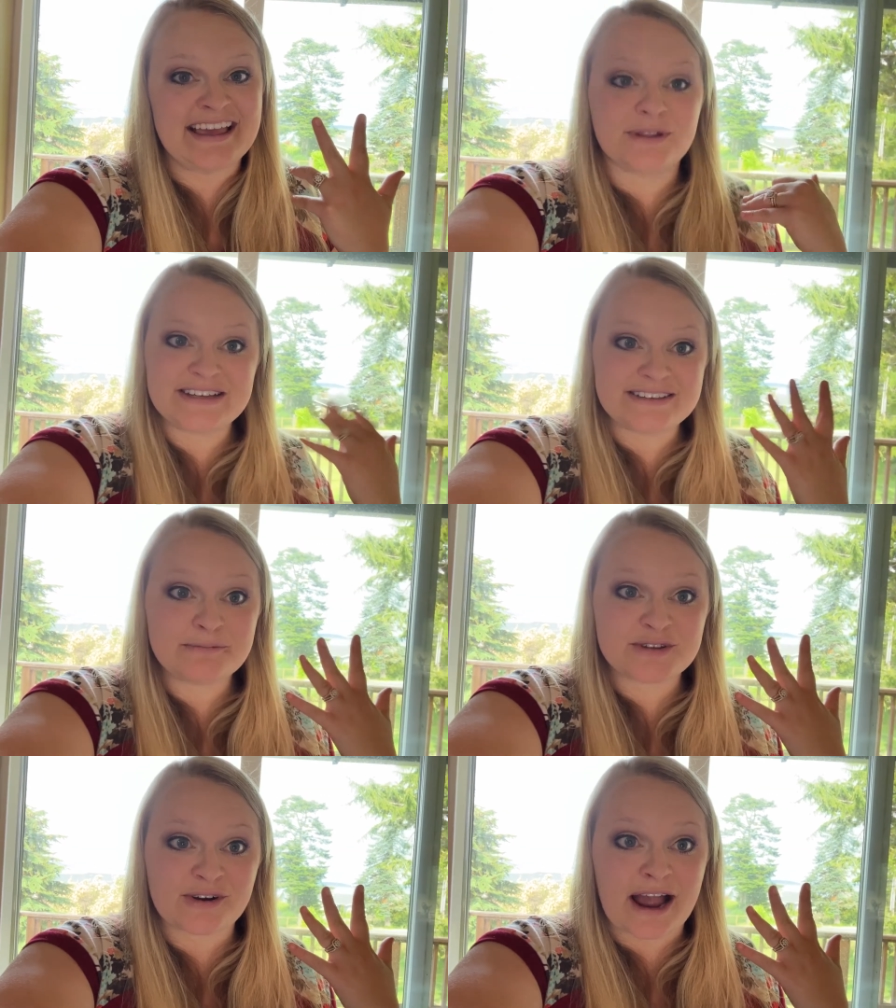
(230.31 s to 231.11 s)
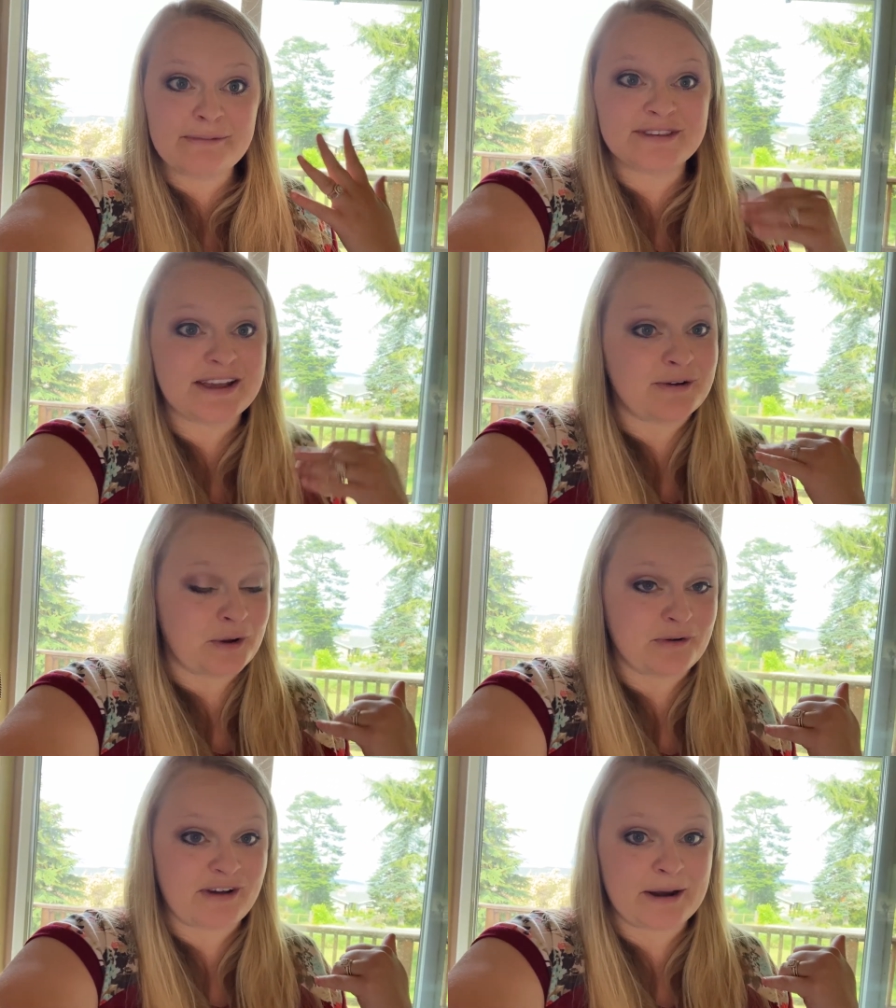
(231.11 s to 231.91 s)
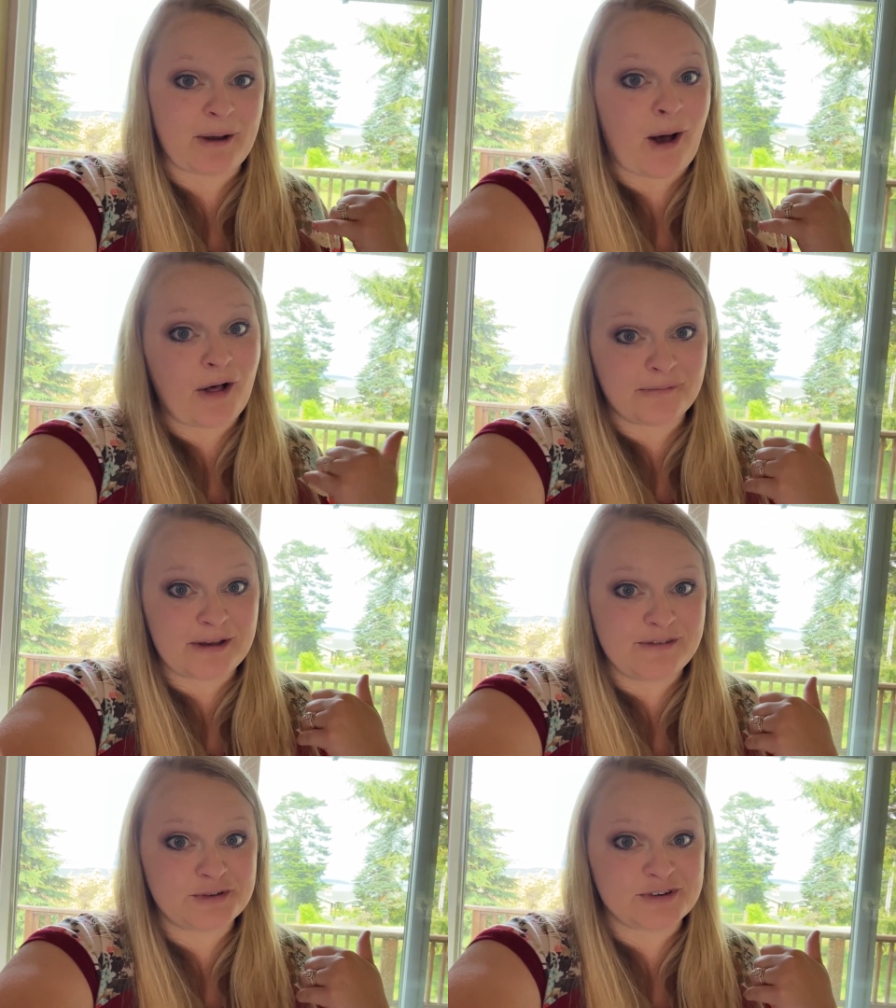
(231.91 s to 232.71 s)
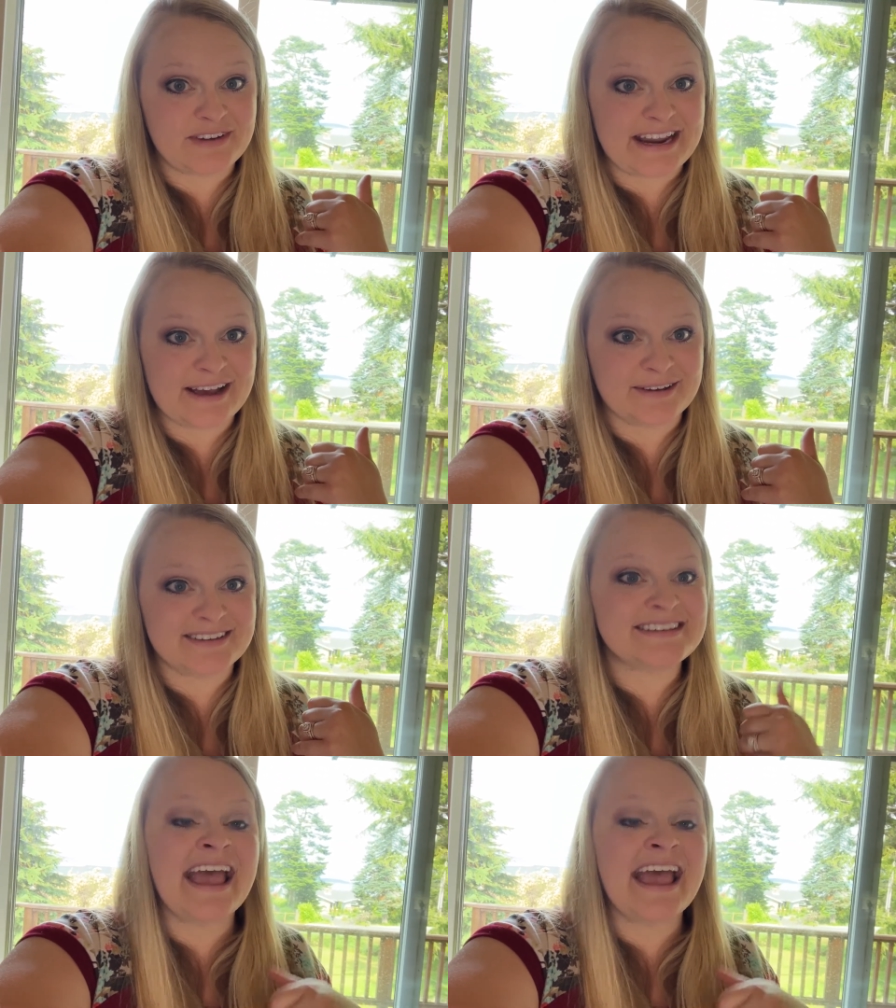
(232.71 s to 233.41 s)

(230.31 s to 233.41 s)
Please subscribe so that you're notified about all of my future videos,